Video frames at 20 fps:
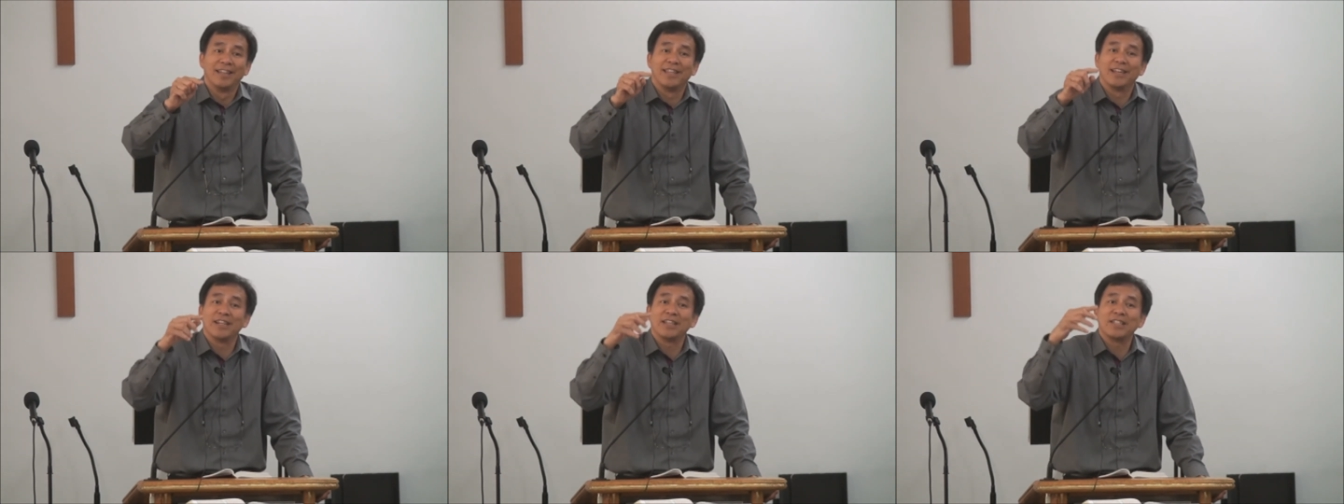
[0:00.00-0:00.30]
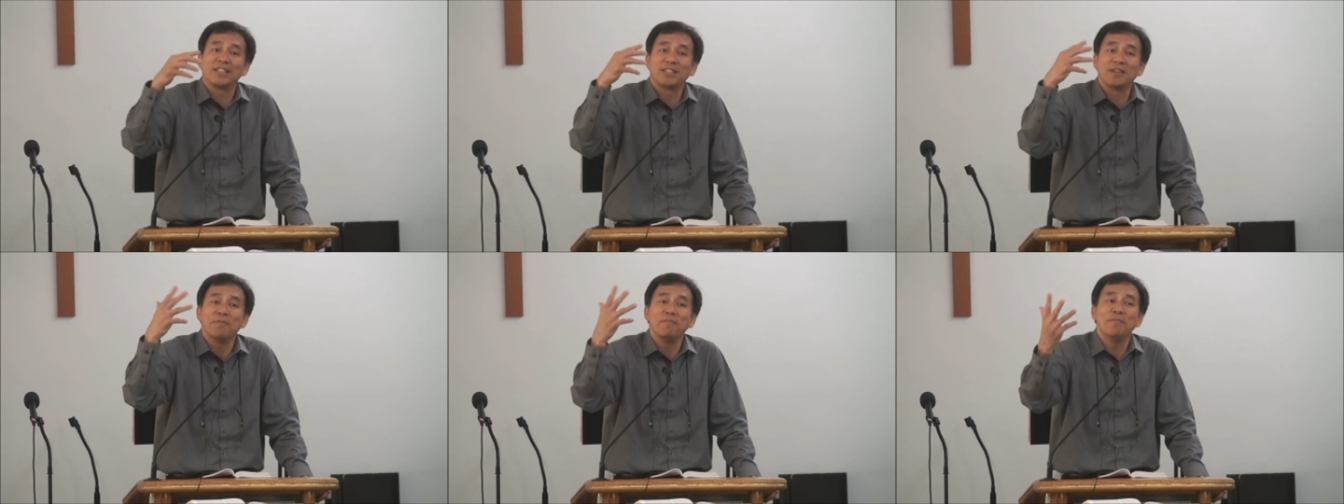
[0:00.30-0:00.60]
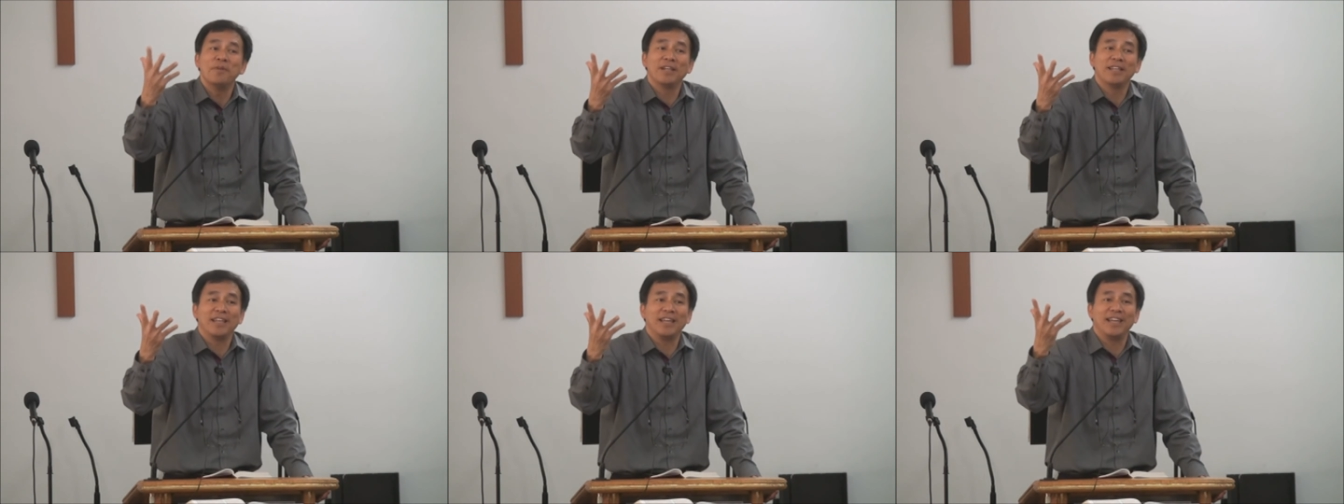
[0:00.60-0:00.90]
there's
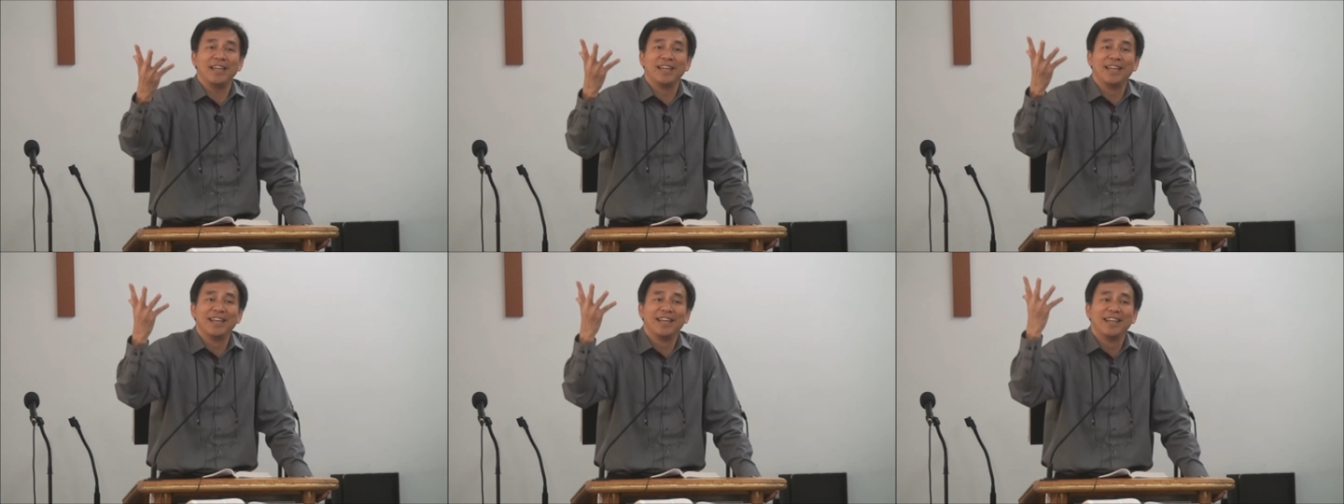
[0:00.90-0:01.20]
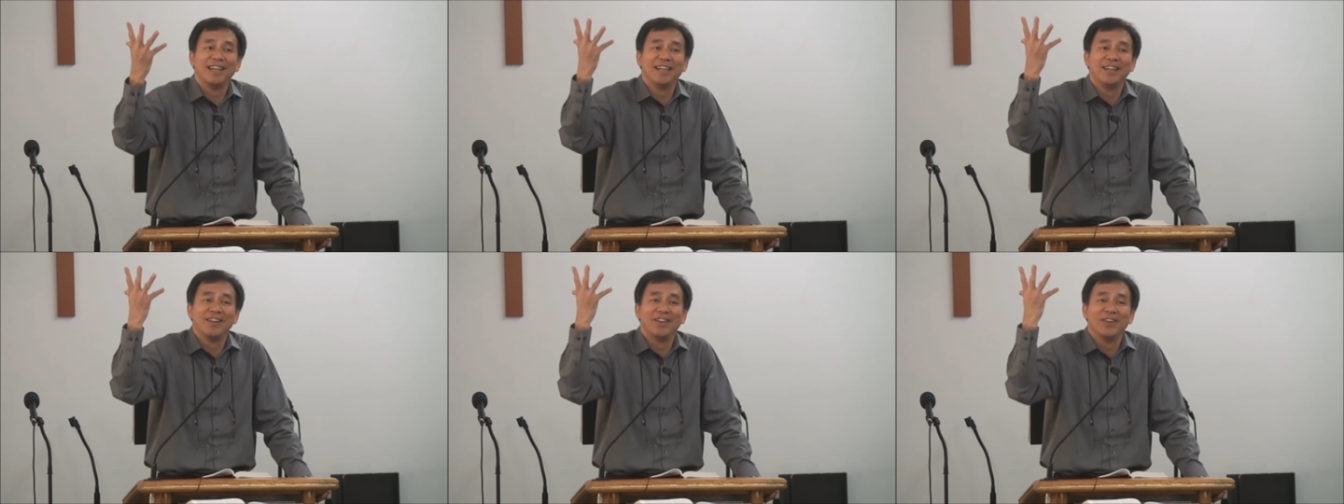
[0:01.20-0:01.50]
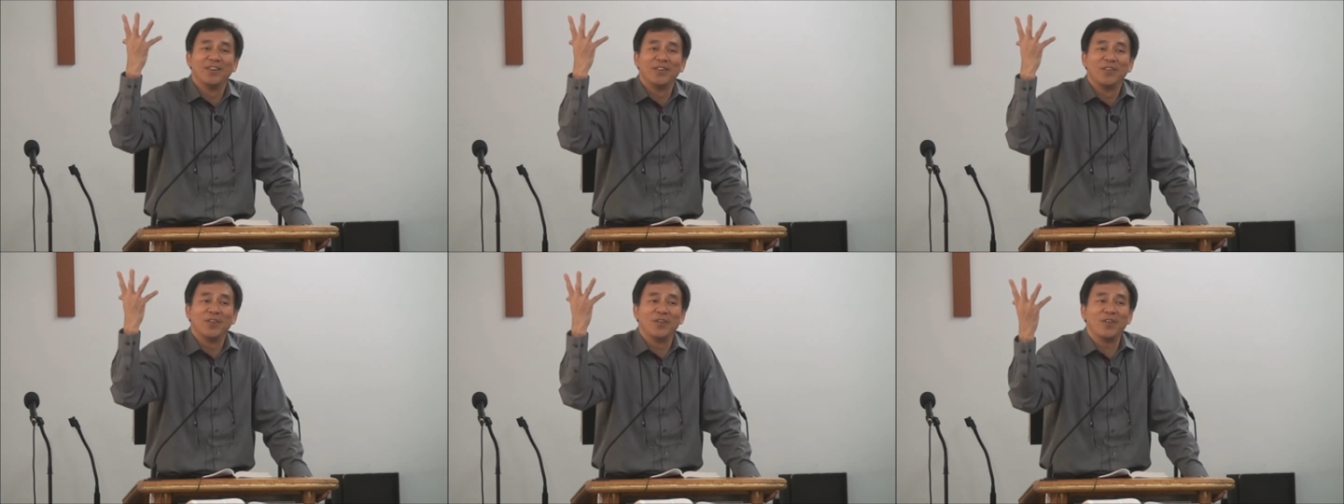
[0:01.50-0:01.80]
somebody
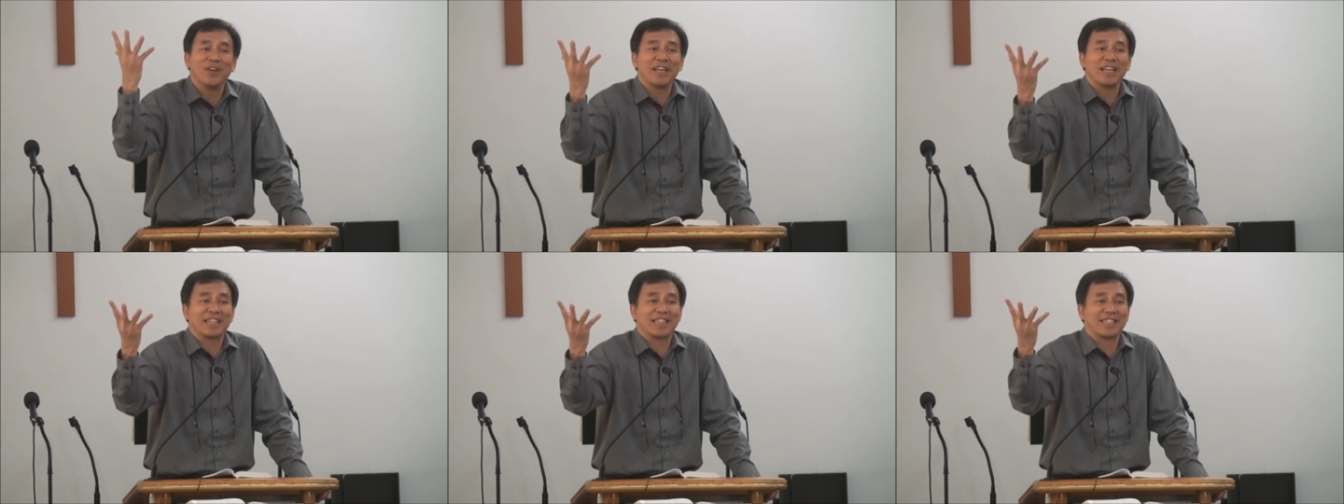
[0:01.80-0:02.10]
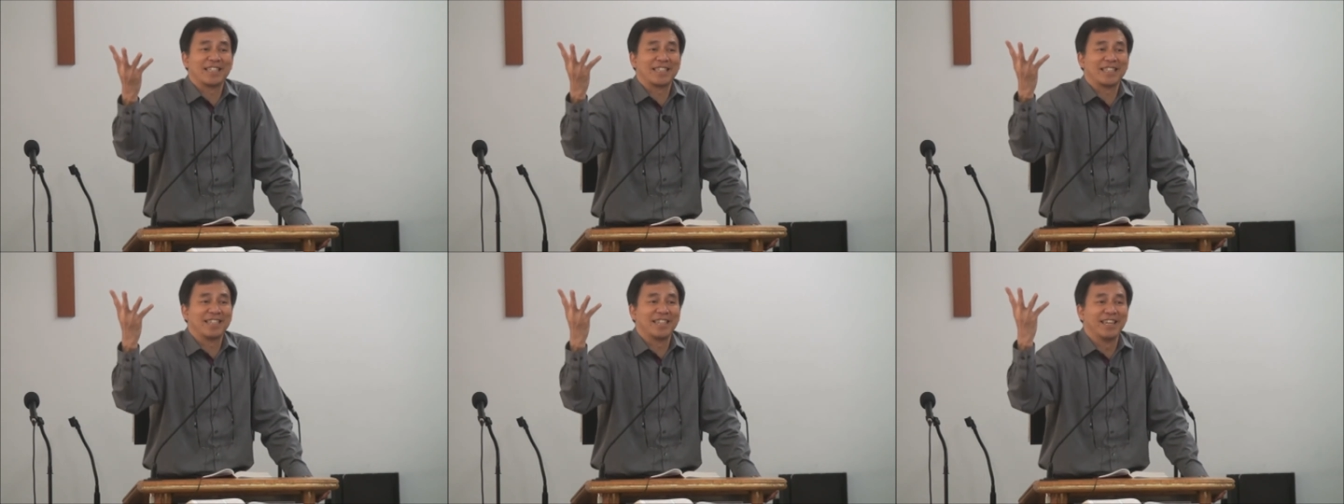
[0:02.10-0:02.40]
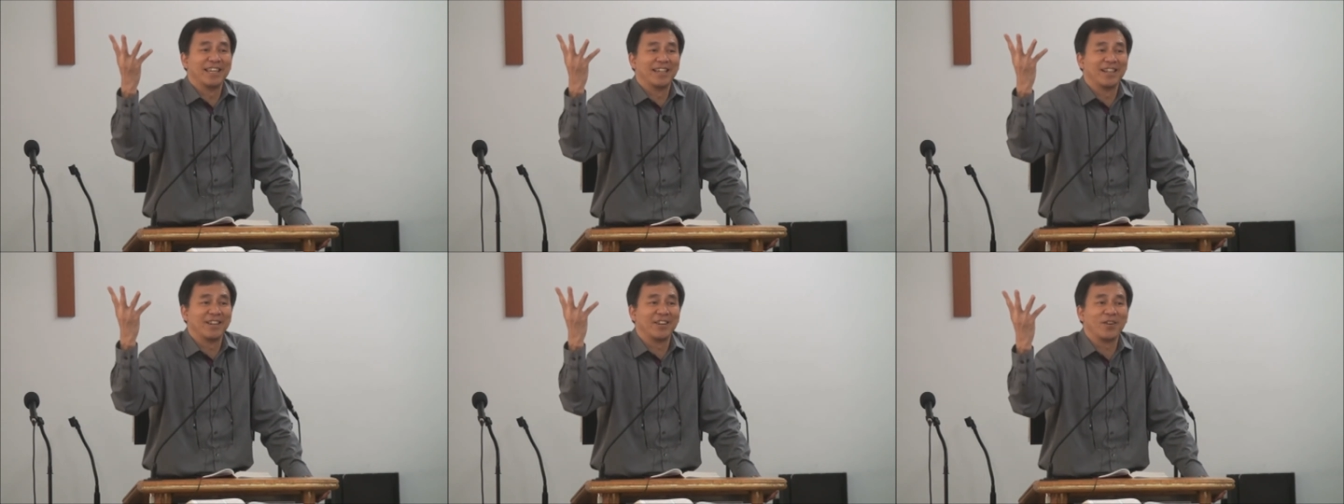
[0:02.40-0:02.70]
who
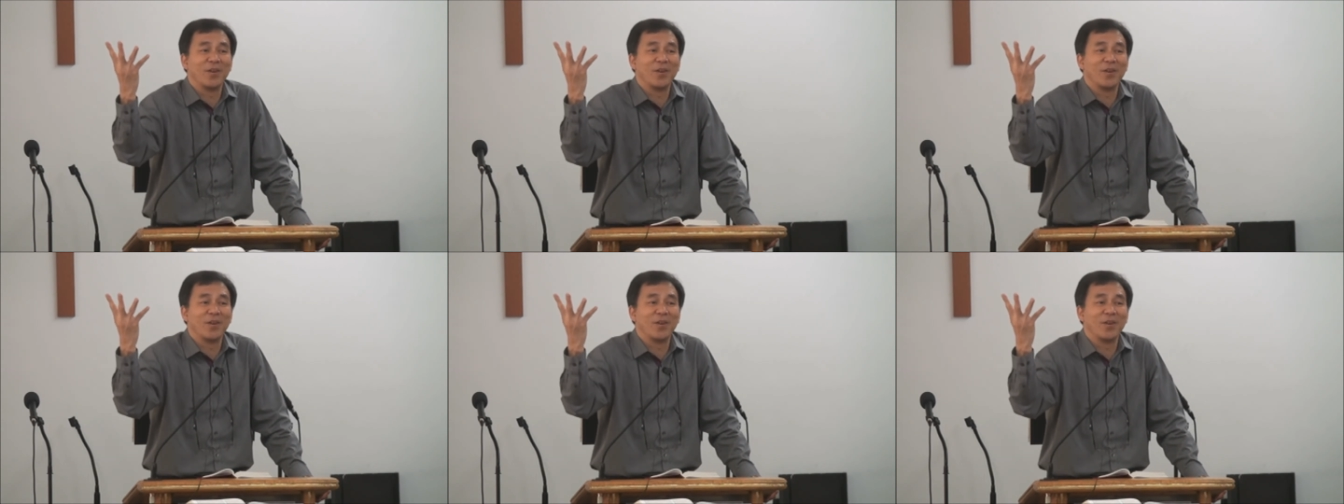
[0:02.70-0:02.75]
is